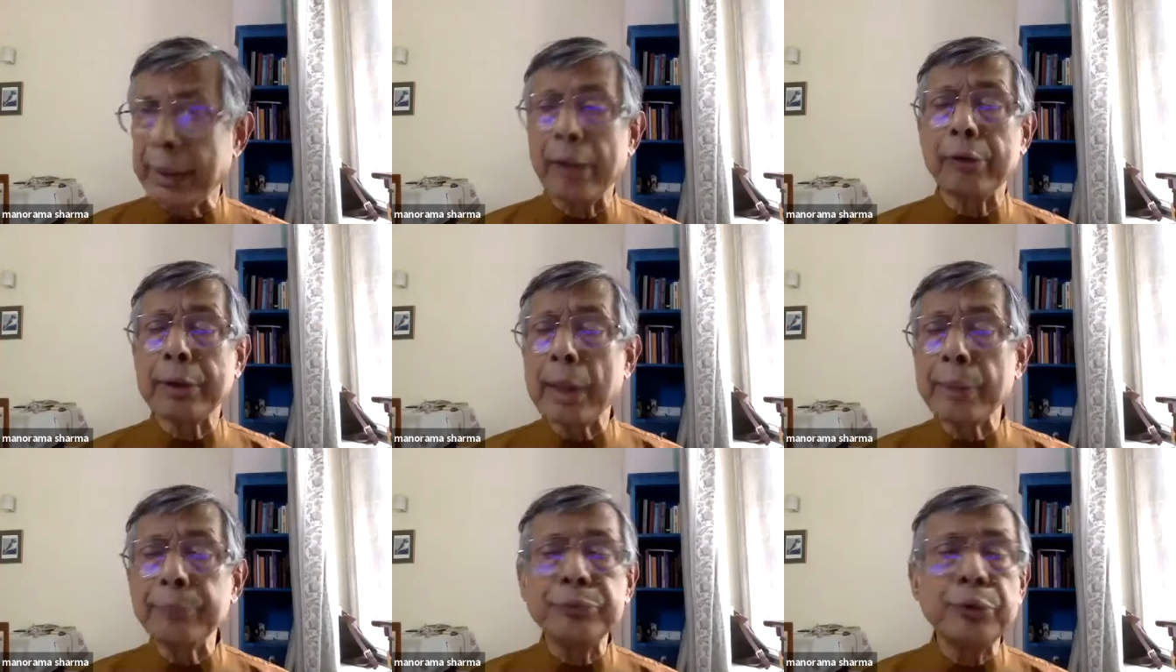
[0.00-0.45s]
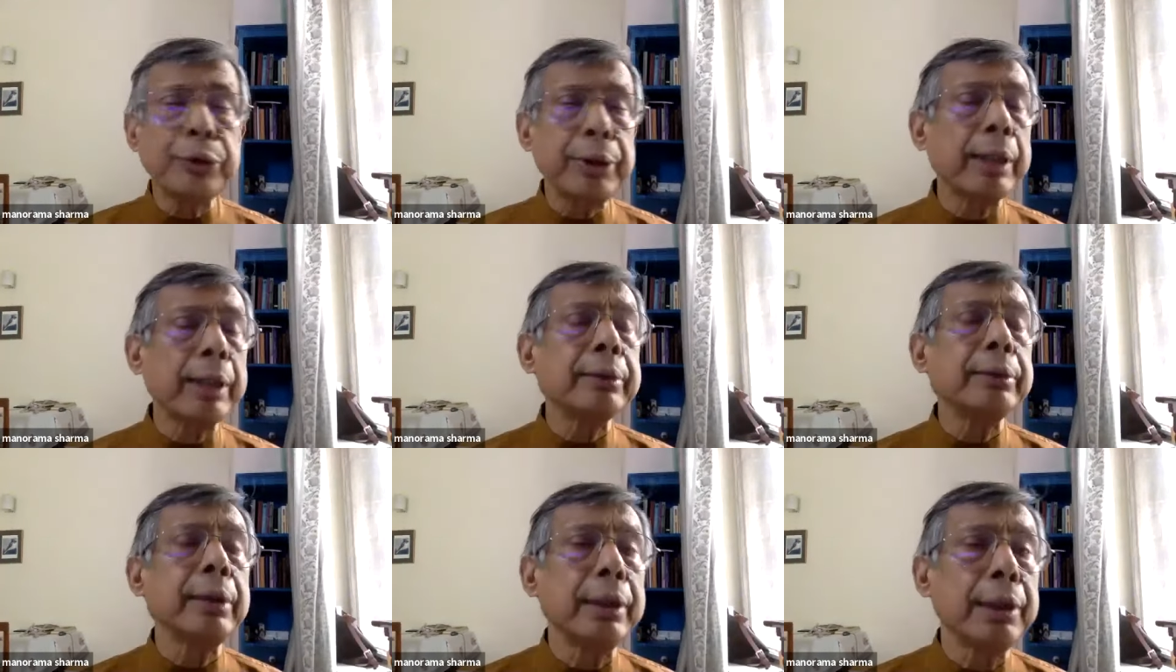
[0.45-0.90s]
I'll come to
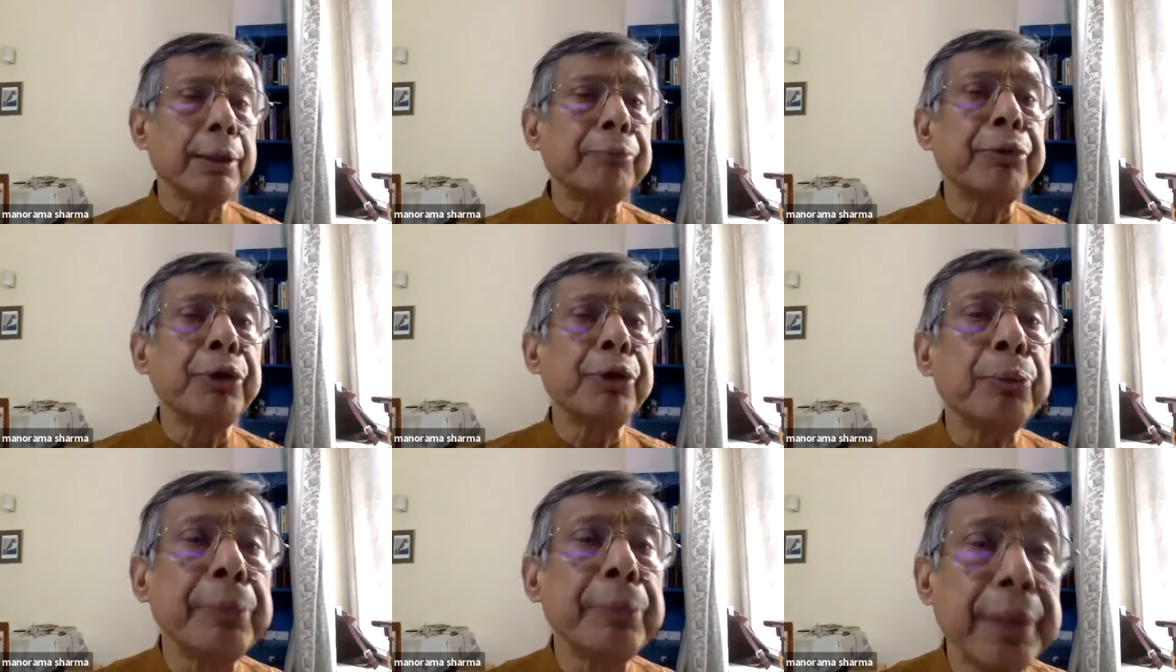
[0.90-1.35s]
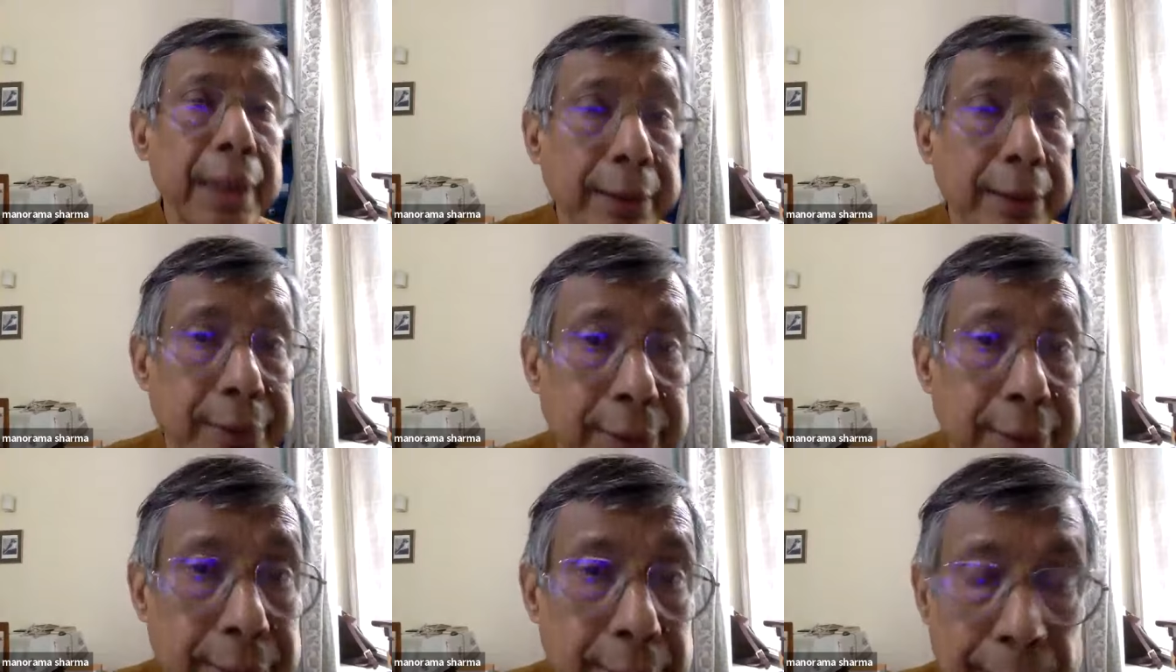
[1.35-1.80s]
that in a few
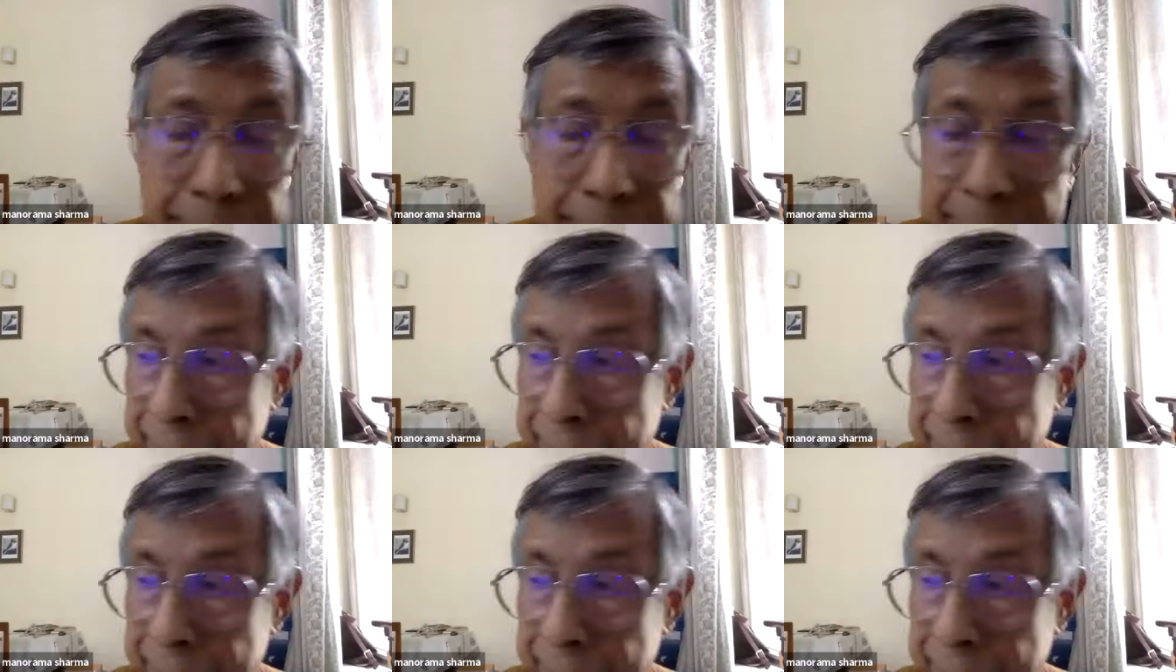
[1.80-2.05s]
minutes.